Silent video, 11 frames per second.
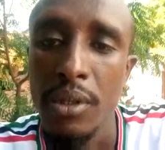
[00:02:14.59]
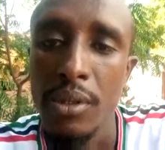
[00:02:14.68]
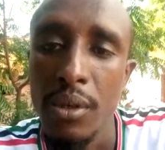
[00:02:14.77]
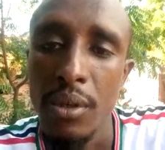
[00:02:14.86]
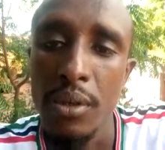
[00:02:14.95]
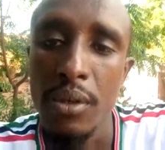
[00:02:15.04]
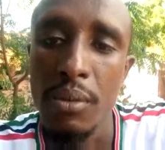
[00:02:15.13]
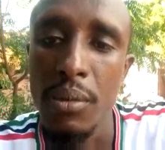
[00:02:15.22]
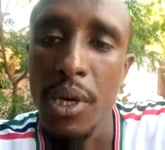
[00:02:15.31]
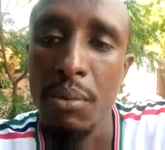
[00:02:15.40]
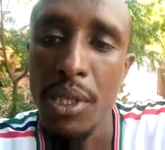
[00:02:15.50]
So
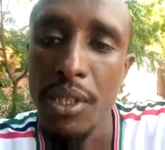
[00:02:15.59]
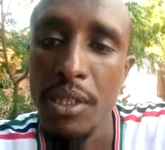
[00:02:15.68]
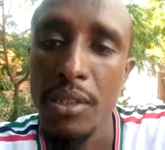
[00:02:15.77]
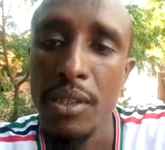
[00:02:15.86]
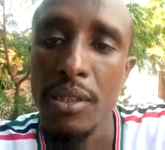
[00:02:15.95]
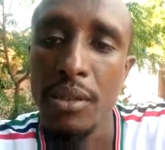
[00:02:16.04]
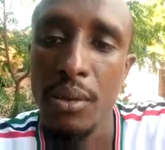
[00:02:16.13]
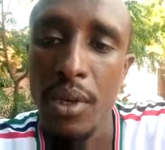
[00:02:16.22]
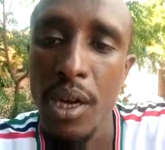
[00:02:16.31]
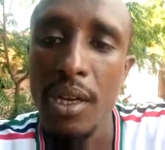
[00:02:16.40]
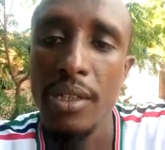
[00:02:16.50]
my message to
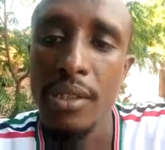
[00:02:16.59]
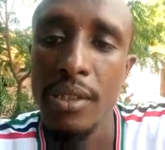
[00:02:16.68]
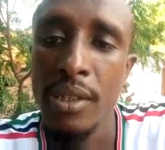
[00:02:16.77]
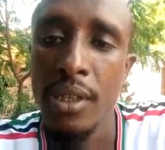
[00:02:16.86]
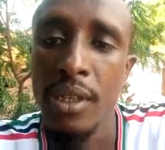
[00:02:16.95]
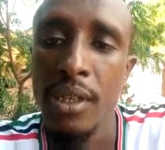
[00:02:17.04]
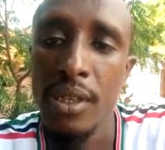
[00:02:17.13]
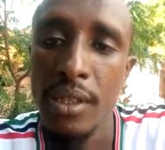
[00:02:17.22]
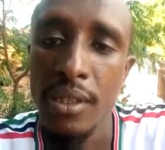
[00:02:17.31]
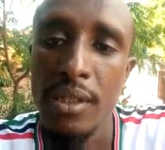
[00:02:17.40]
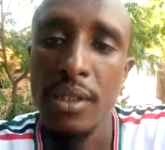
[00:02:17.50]
girls
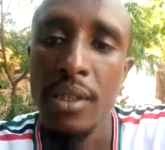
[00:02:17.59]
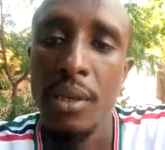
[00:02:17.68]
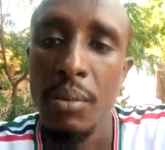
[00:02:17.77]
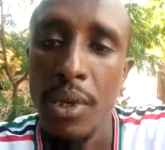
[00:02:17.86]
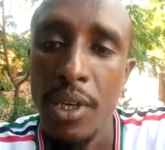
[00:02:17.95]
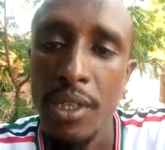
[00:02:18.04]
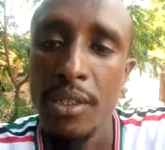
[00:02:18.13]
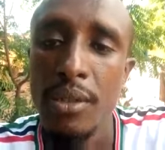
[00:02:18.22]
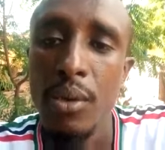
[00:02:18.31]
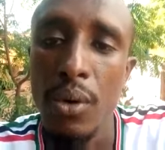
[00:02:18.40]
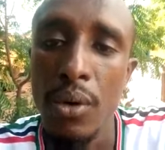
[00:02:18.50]
is,
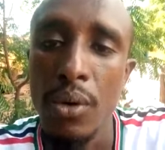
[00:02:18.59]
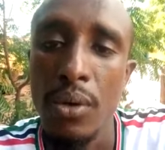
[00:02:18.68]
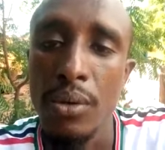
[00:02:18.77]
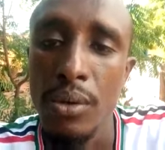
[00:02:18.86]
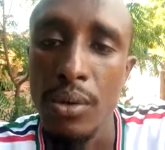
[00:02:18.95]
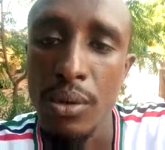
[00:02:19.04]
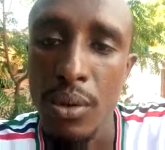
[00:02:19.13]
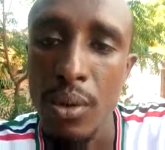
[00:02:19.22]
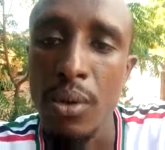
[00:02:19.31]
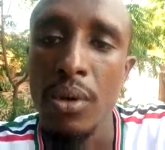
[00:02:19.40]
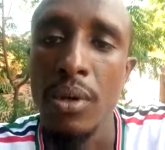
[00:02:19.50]
please go to
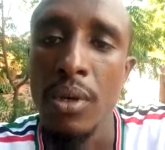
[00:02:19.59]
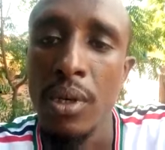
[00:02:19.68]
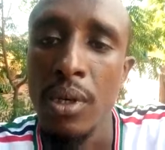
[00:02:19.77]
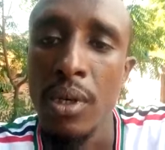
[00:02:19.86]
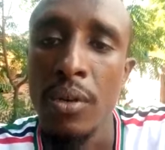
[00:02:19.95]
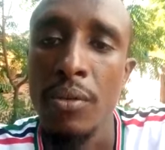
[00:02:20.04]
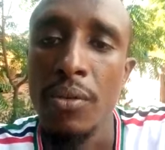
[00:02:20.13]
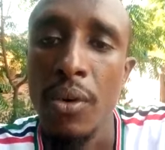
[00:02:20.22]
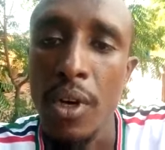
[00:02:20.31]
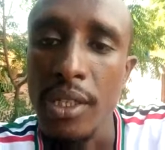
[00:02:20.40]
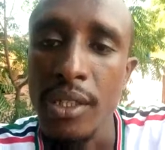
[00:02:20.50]
school,
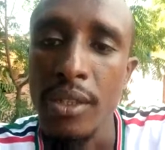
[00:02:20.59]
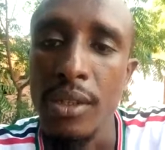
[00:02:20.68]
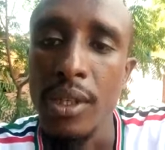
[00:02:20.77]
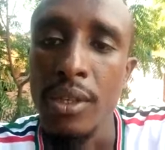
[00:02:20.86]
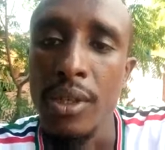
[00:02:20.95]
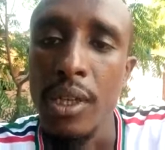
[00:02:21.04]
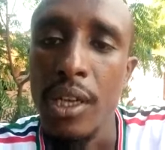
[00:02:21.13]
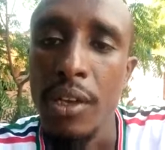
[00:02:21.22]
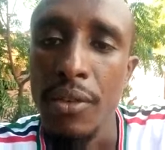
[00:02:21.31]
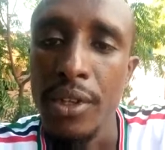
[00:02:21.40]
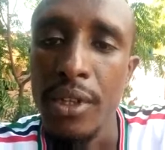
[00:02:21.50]
focus in
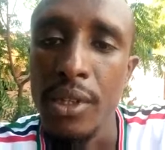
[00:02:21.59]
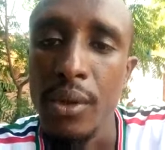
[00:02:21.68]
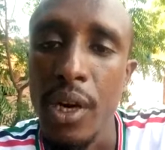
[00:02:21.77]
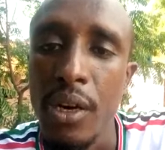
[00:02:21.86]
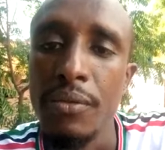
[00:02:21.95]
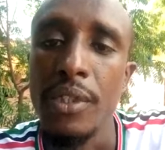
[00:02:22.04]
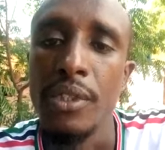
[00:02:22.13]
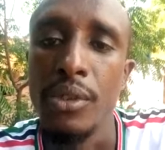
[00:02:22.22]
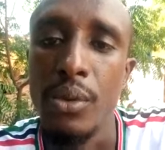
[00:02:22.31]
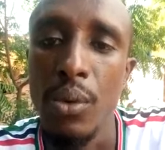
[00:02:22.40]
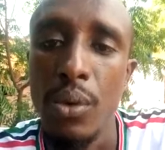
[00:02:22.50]
everything you have in
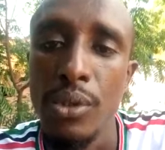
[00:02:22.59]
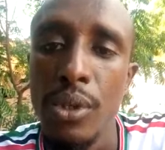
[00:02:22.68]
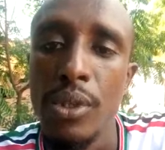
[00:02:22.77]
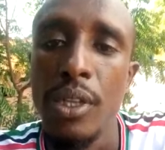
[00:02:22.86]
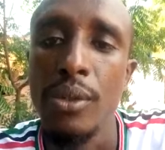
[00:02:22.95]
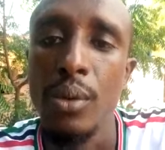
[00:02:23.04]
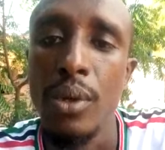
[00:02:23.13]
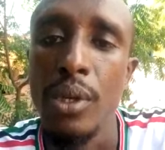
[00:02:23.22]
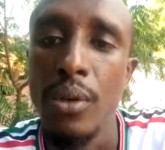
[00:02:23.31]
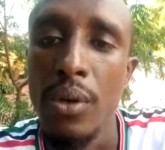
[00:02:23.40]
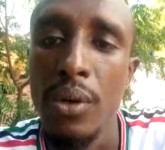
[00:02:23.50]
school so that you
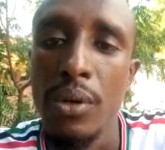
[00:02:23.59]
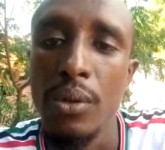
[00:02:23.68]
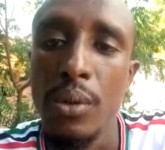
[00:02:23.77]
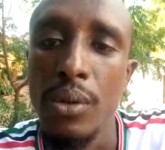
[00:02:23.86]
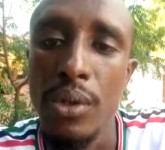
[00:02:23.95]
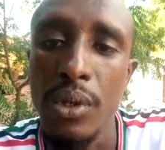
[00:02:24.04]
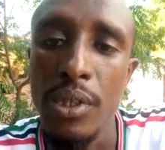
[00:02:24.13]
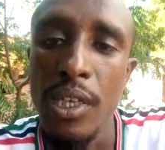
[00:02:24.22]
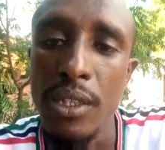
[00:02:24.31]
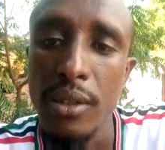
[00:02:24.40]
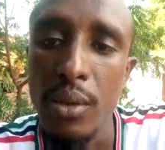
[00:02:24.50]
will go good,
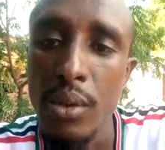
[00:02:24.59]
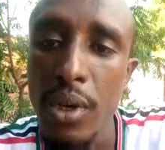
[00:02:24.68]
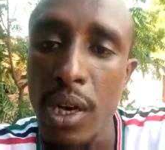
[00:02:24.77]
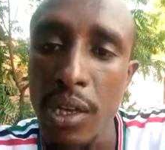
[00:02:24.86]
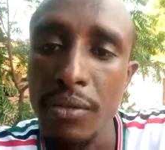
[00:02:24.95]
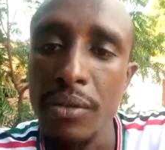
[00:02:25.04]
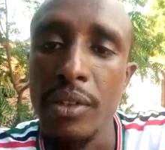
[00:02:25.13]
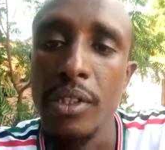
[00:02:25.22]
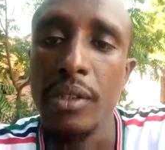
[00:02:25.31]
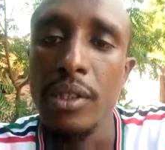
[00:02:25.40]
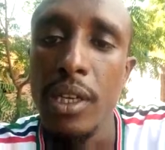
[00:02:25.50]
get good life,
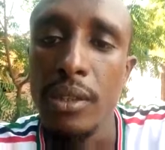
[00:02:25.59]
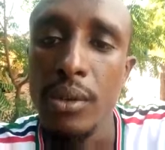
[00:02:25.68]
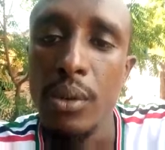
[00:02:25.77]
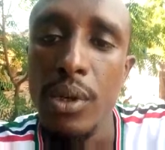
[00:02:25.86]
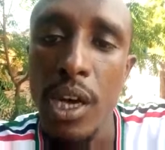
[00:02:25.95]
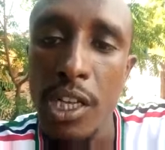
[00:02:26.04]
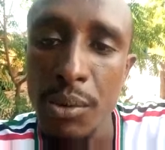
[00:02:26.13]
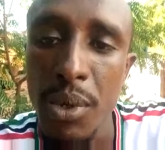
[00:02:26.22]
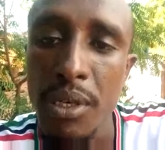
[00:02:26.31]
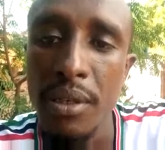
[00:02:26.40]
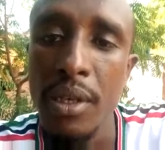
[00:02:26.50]
get good
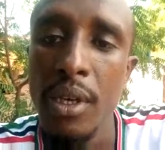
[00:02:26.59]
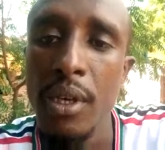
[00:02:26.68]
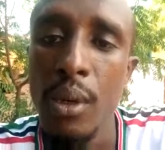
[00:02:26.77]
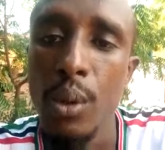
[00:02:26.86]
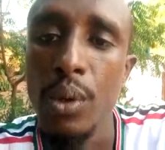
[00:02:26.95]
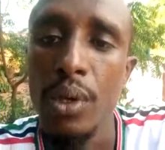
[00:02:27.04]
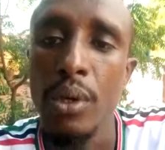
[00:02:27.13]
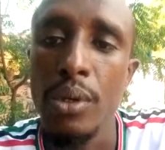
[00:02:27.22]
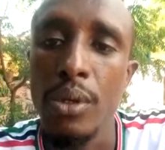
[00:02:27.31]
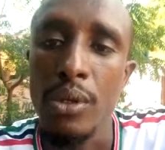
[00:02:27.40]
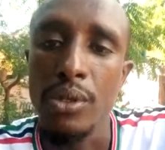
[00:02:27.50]
husband who will
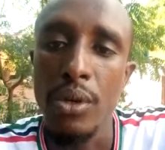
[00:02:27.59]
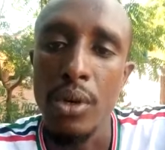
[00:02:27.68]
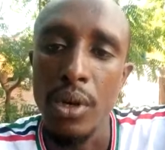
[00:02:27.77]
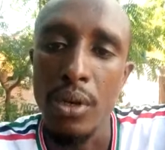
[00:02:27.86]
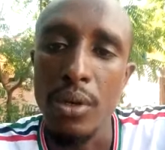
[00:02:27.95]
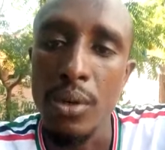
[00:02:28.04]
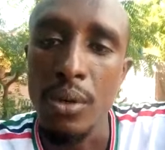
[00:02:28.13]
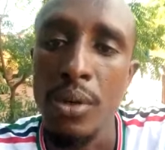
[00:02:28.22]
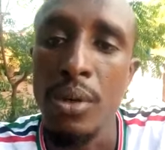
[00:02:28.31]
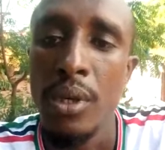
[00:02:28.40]
not control you.